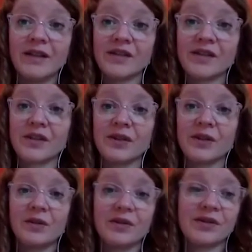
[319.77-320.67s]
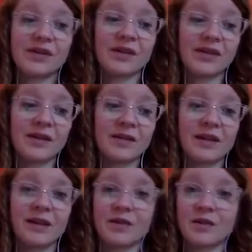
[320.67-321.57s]
So
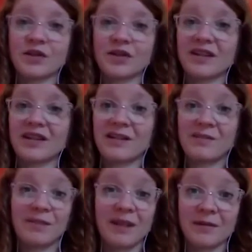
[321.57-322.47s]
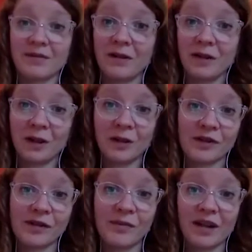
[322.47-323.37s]
sometimes you just need to pick up the phone and call
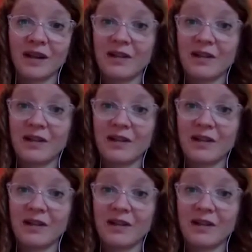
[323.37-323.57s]
somebody.